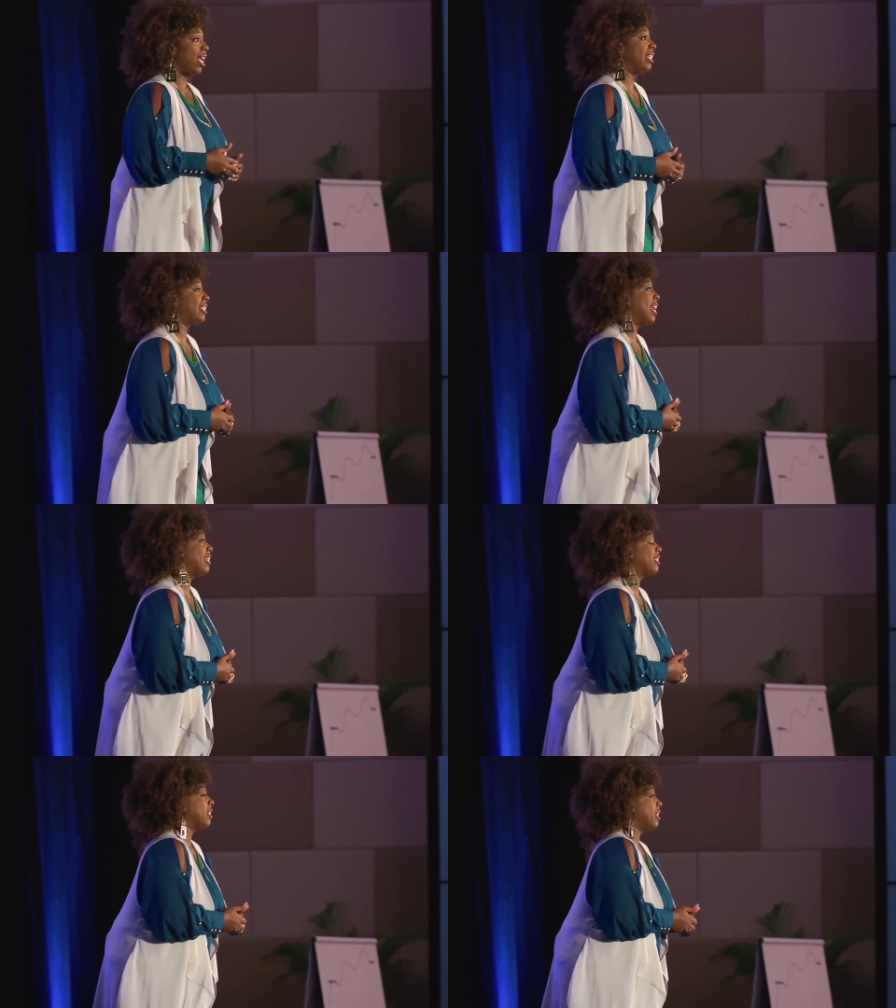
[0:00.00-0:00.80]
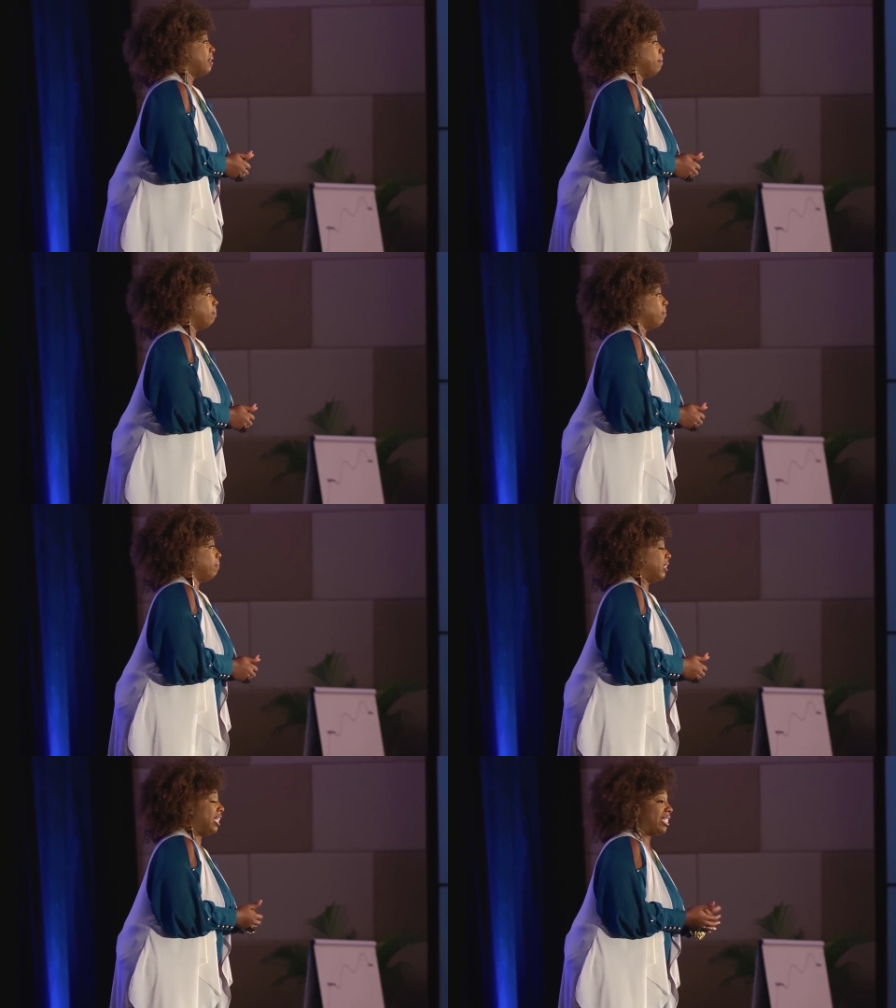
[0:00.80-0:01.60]
And he says,
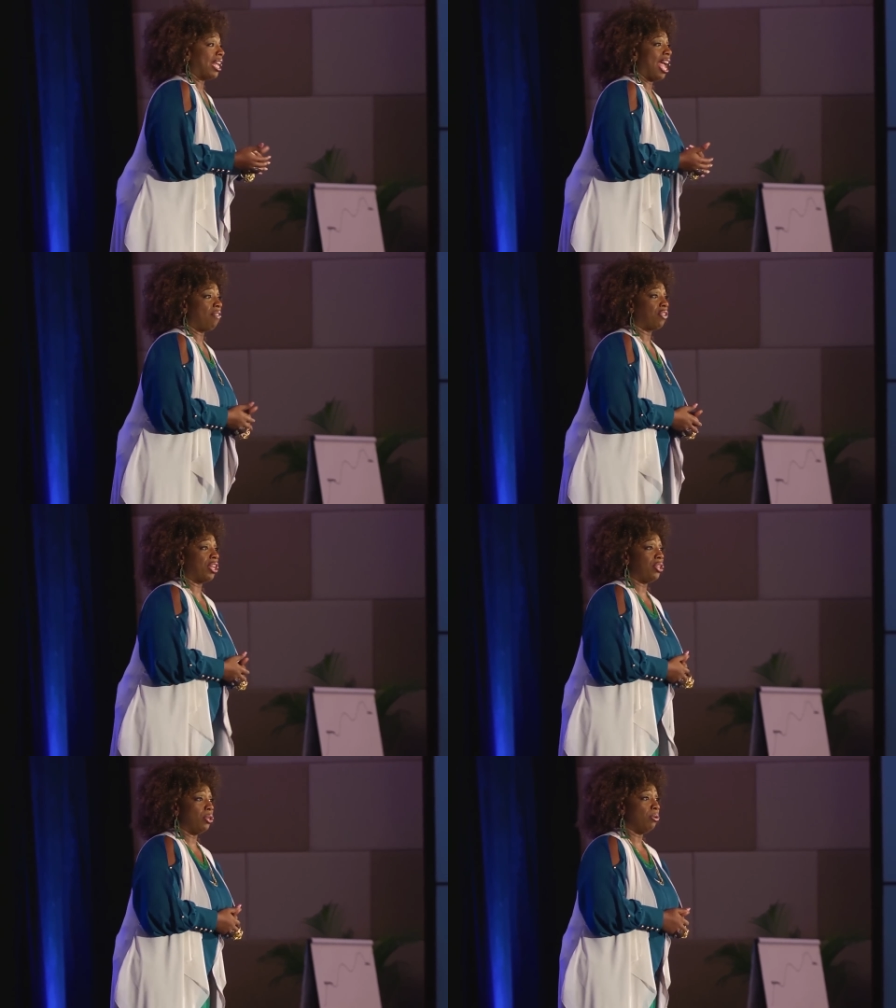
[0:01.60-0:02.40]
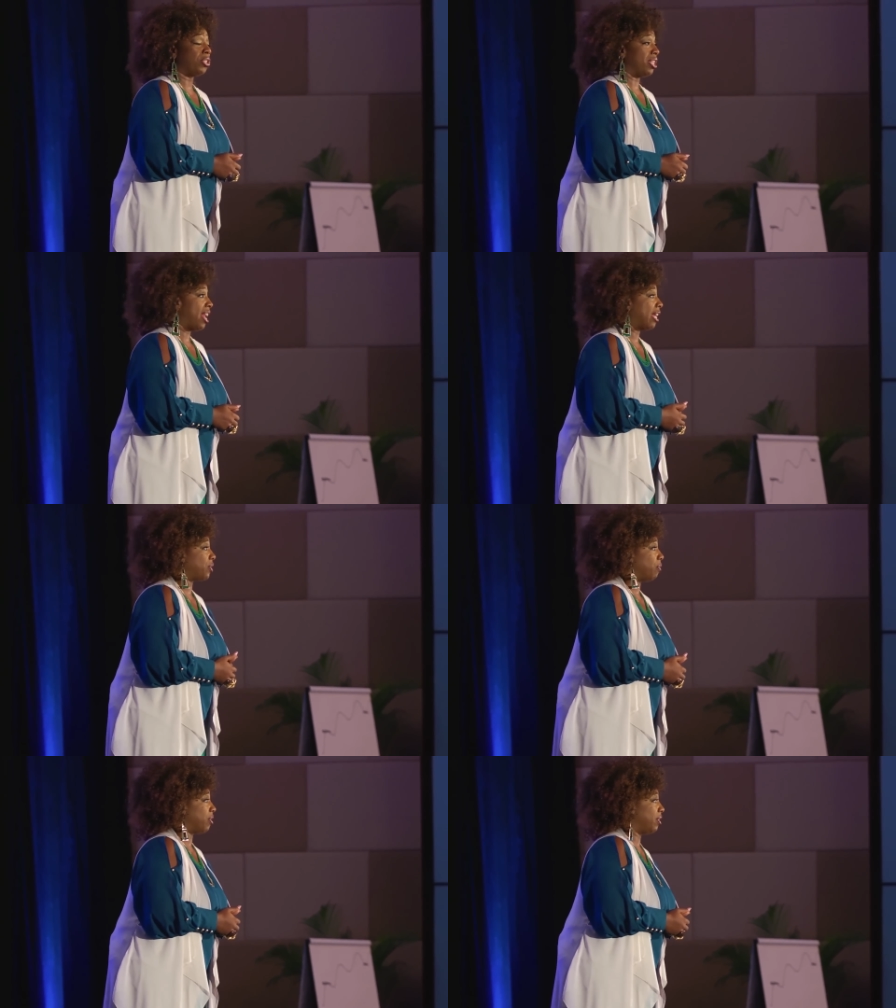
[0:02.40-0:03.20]
Lisa, I have good news and
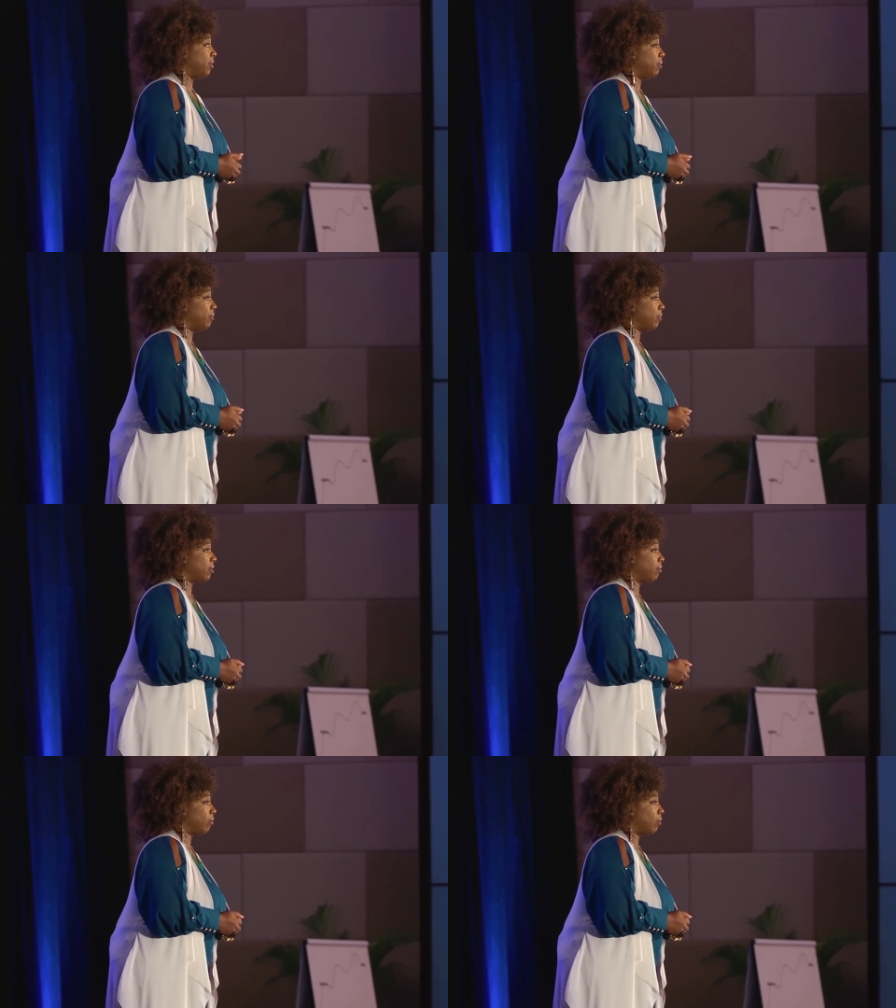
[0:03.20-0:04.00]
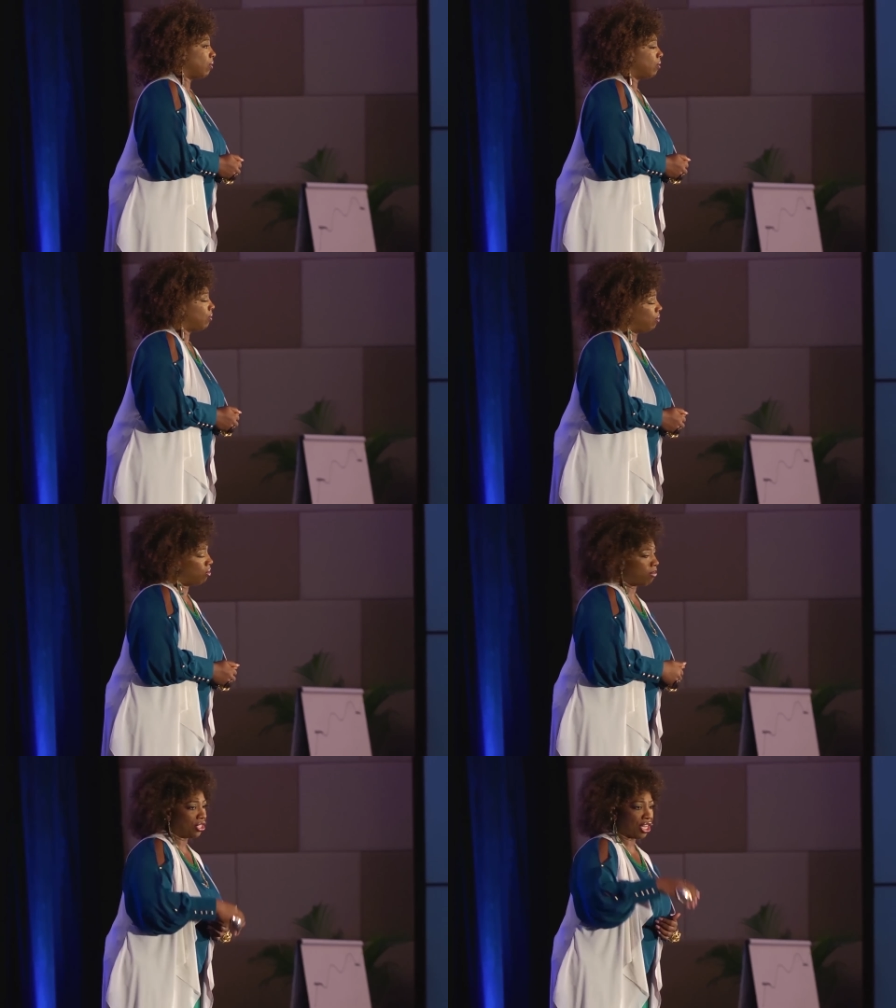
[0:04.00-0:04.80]
not so good news.
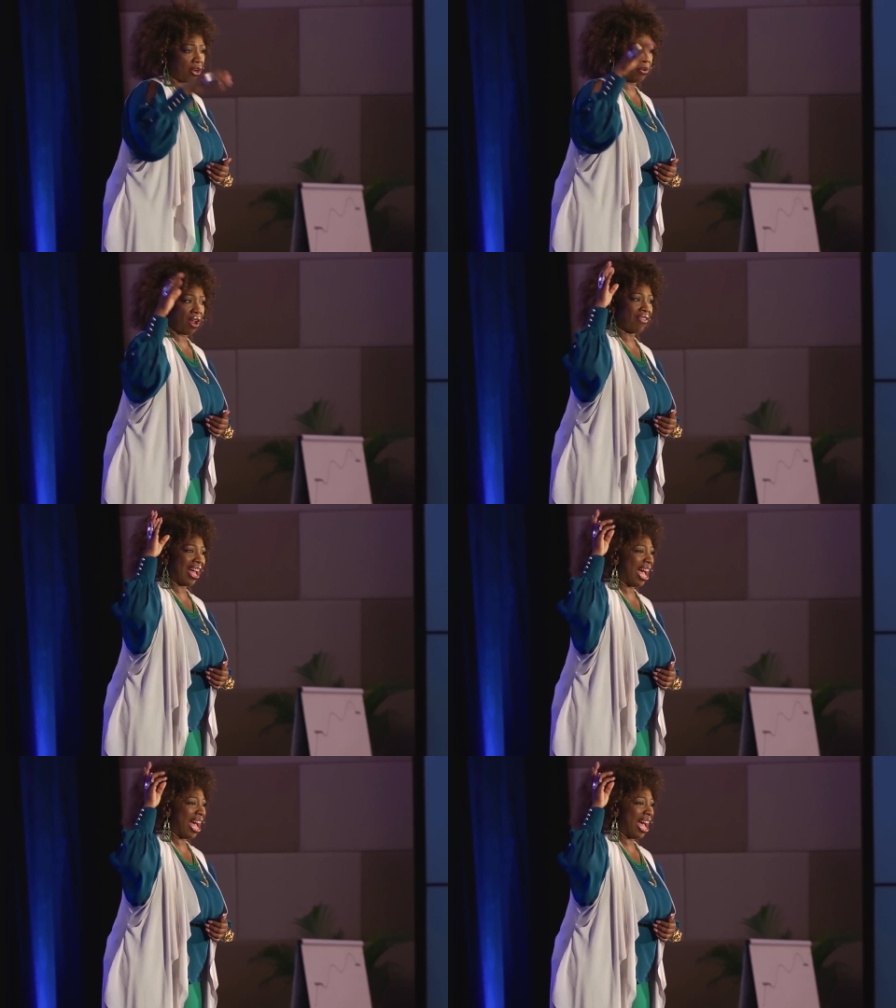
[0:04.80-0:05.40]
Ooh, my chatter went off.